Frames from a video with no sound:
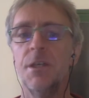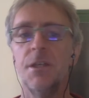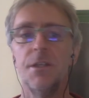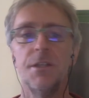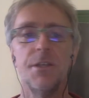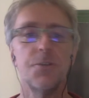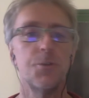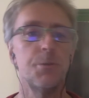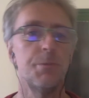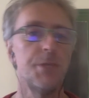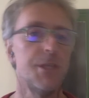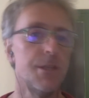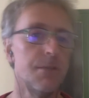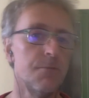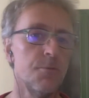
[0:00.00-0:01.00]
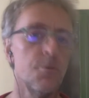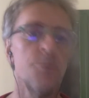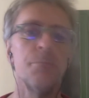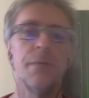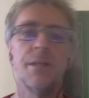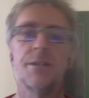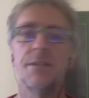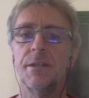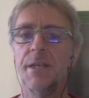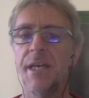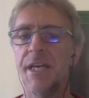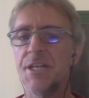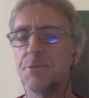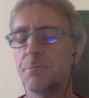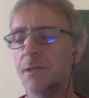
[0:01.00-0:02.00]
There should be involvement,
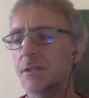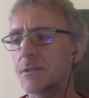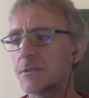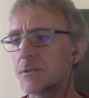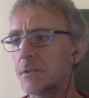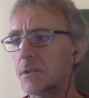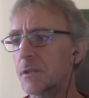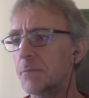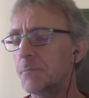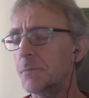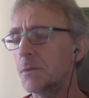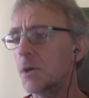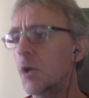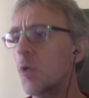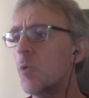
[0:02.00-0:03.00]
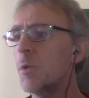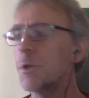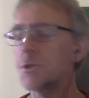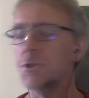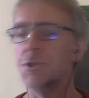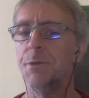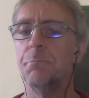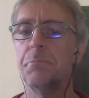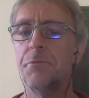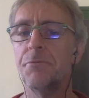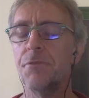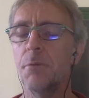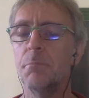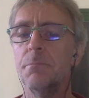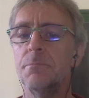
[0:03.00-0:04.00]
engagement, ownership
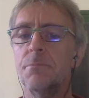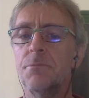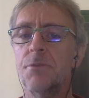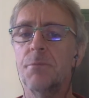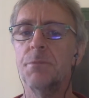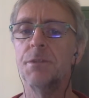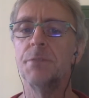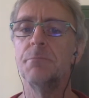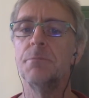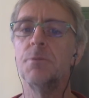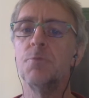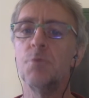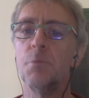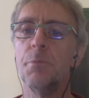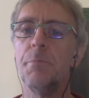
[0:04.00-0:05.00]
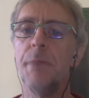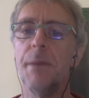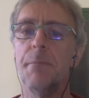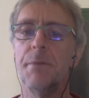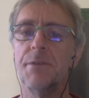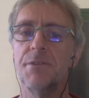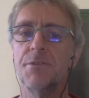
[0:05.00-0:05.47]
from the group members.